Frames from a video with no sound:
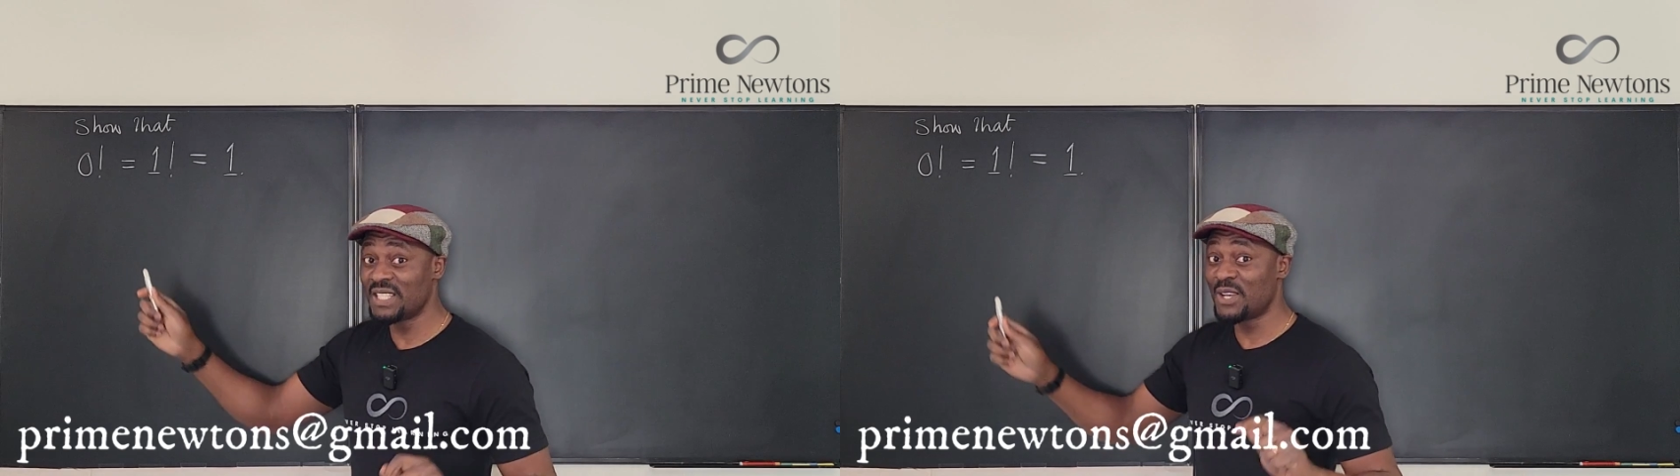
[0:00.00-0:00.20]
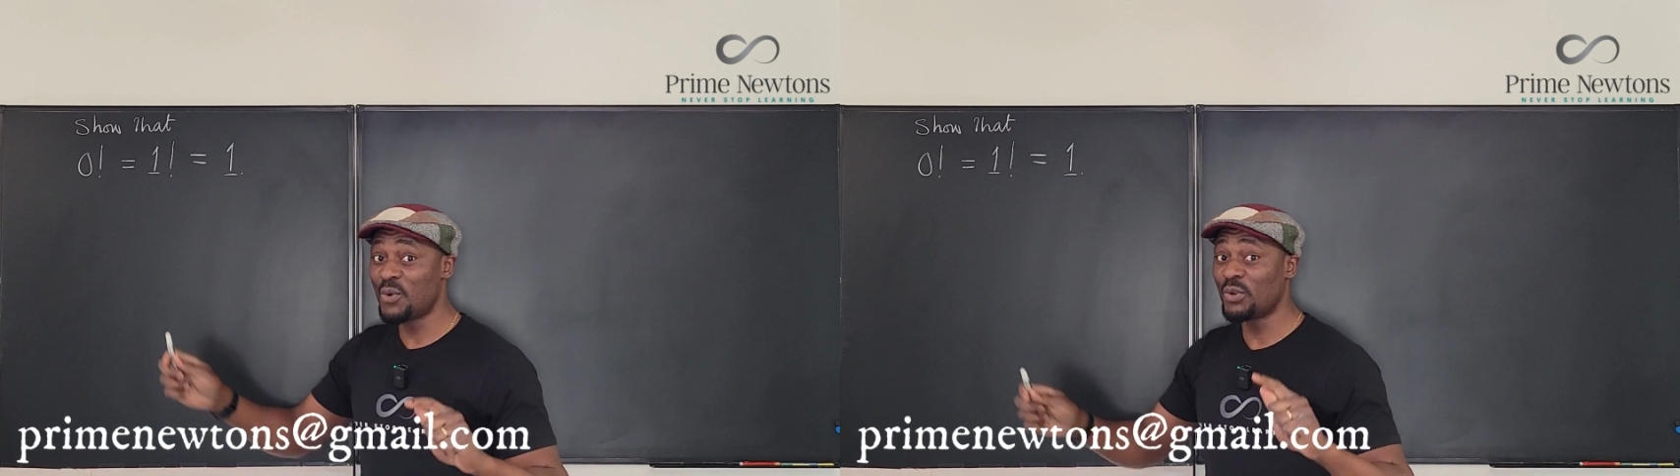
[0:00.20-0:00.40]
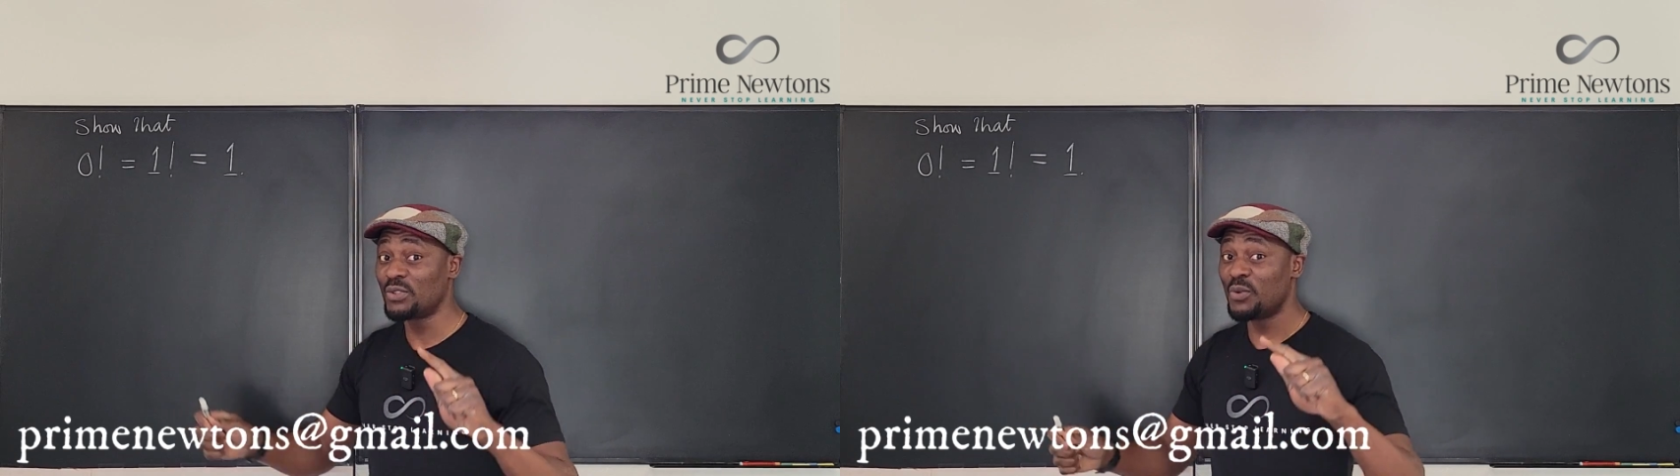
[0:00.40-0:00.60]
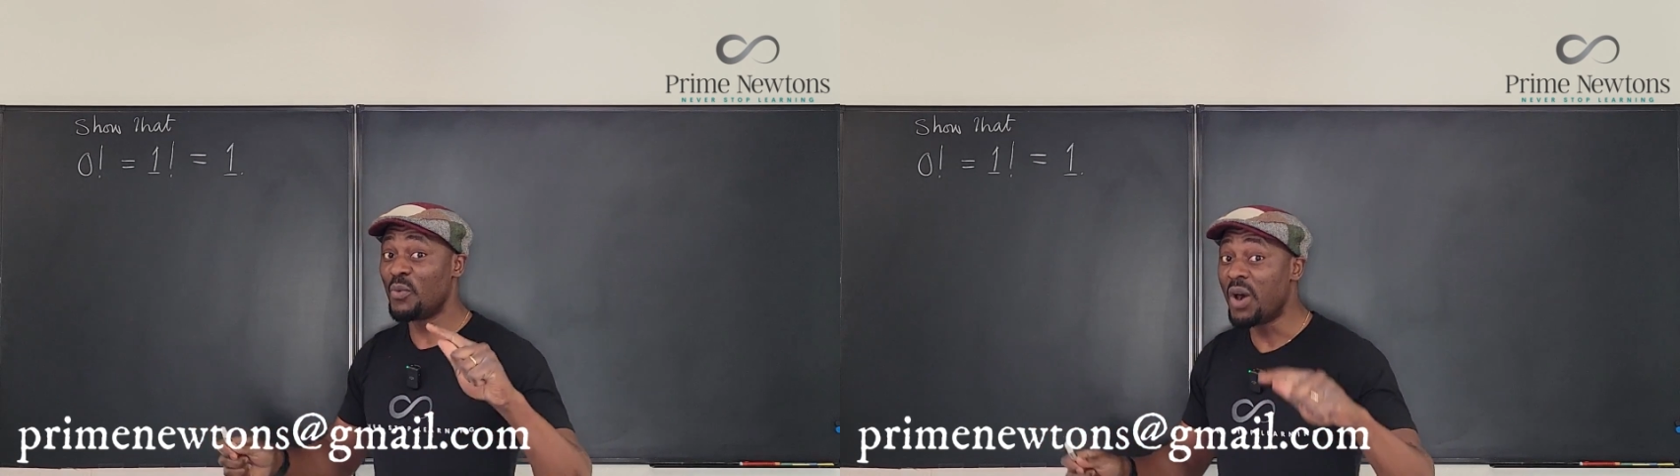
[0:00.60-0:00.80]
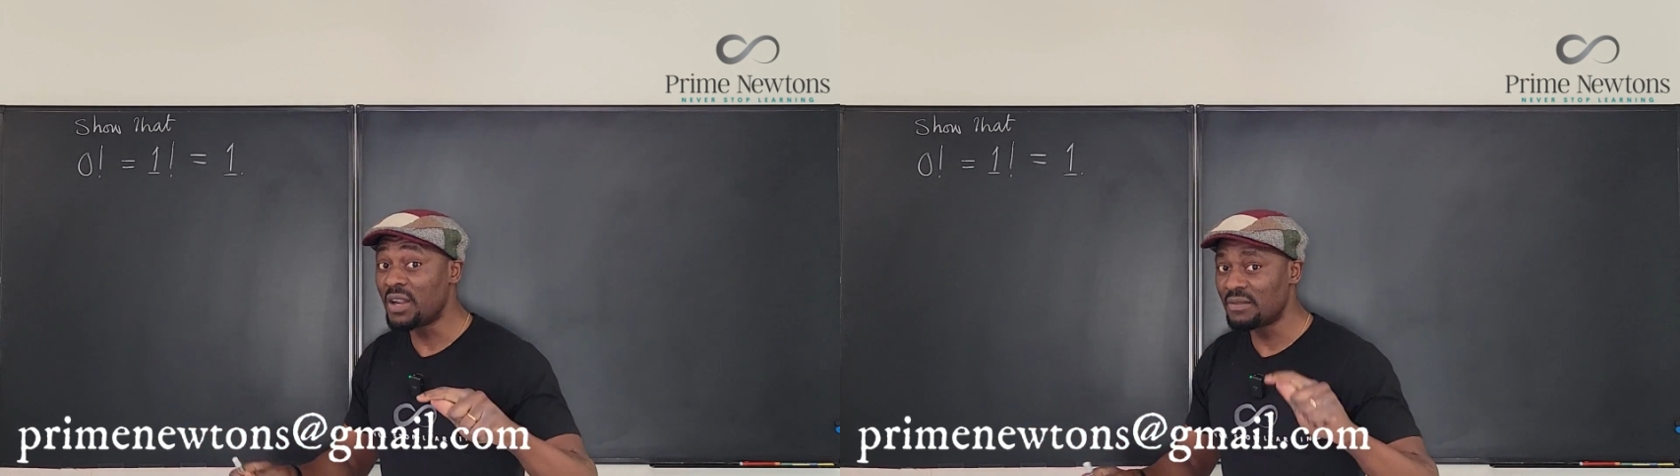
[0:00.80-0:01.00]
is equal to
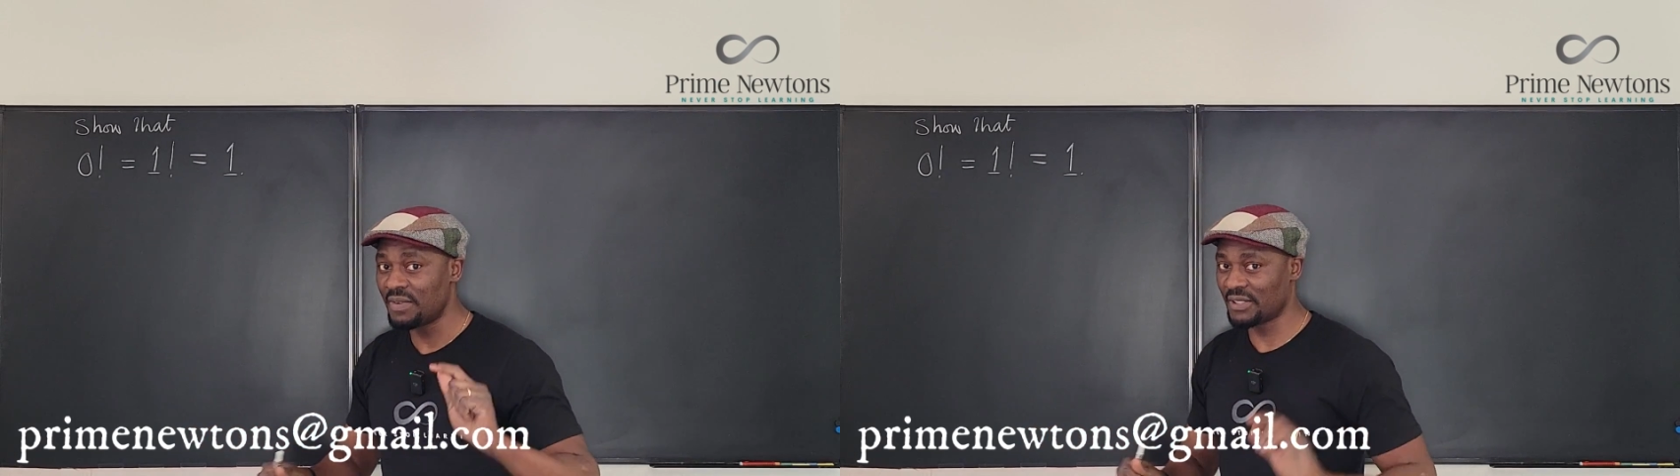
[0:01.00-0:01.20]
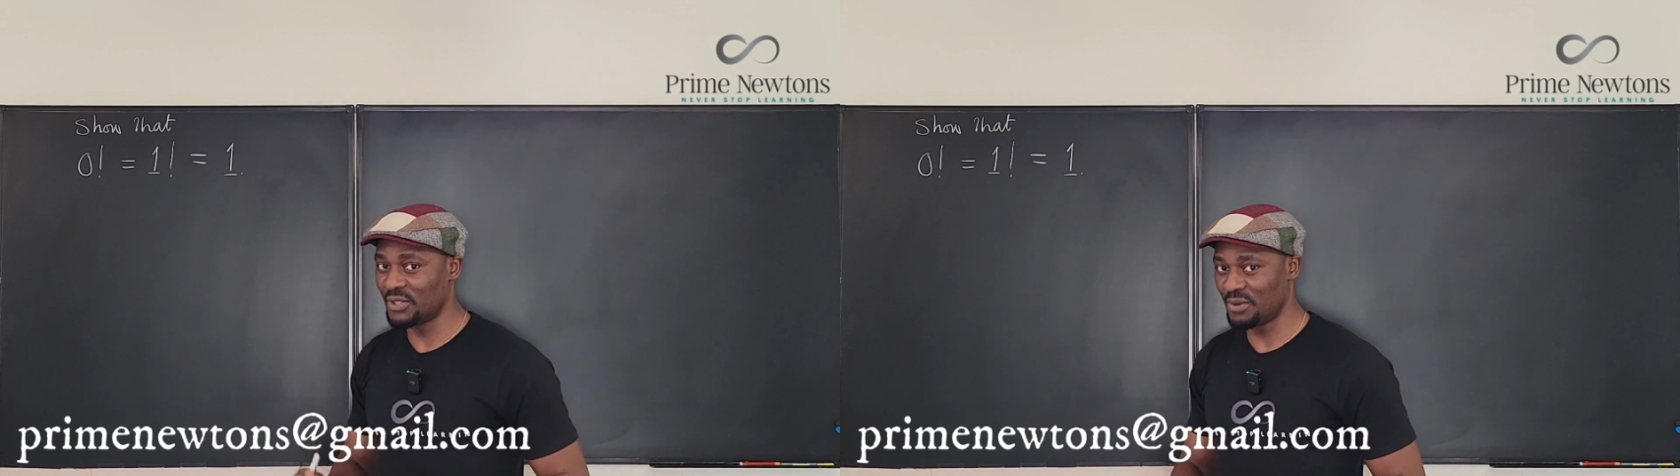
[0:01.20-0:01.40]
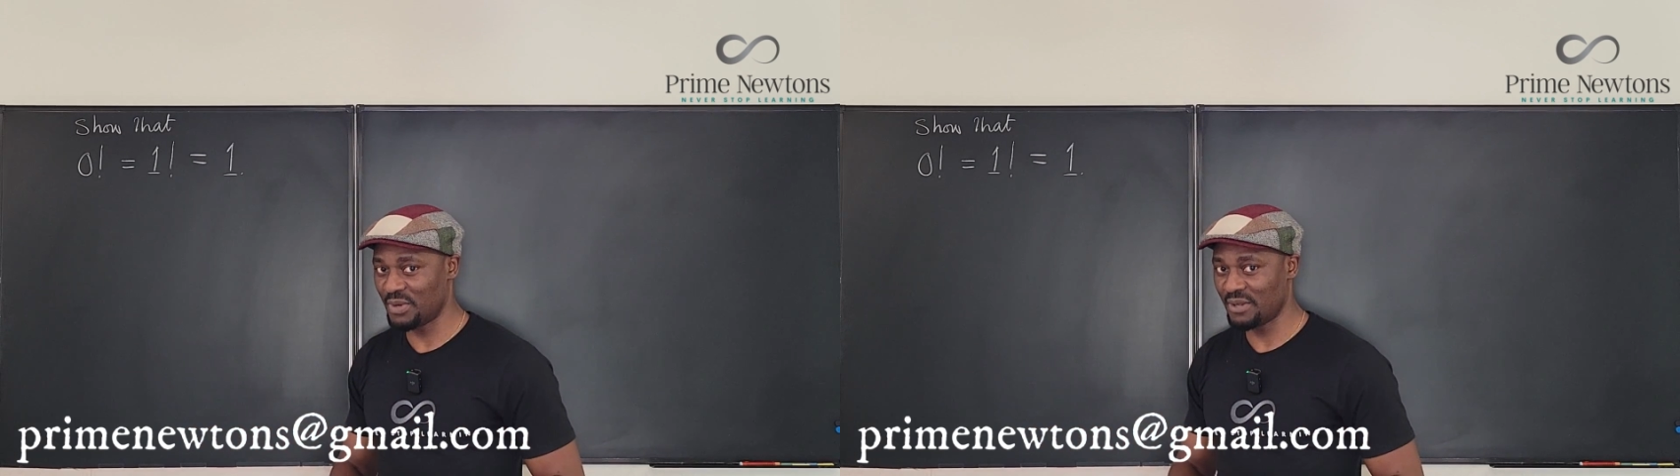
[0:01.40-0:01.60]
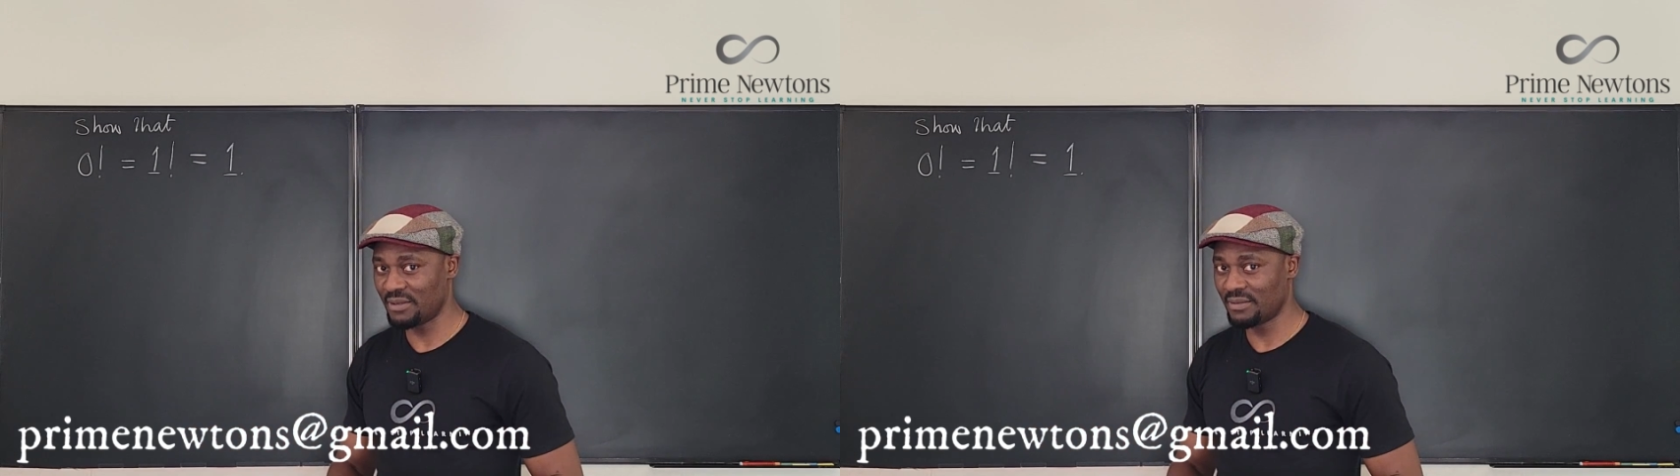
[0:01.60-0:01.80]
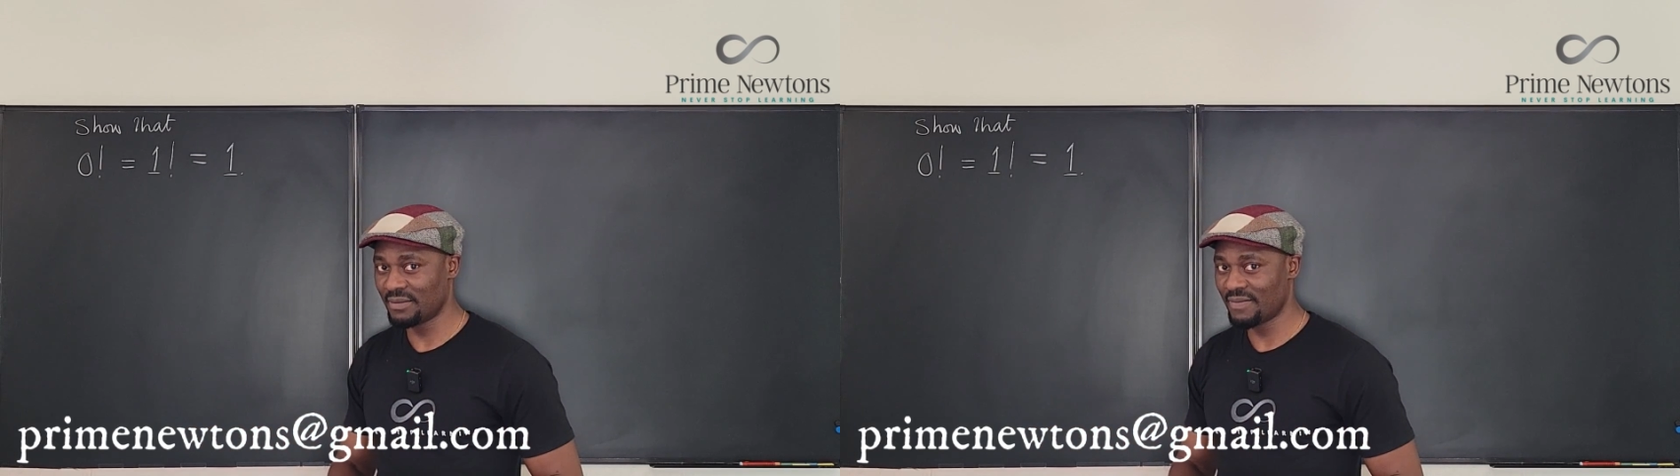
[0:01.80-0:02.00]
1 factorial.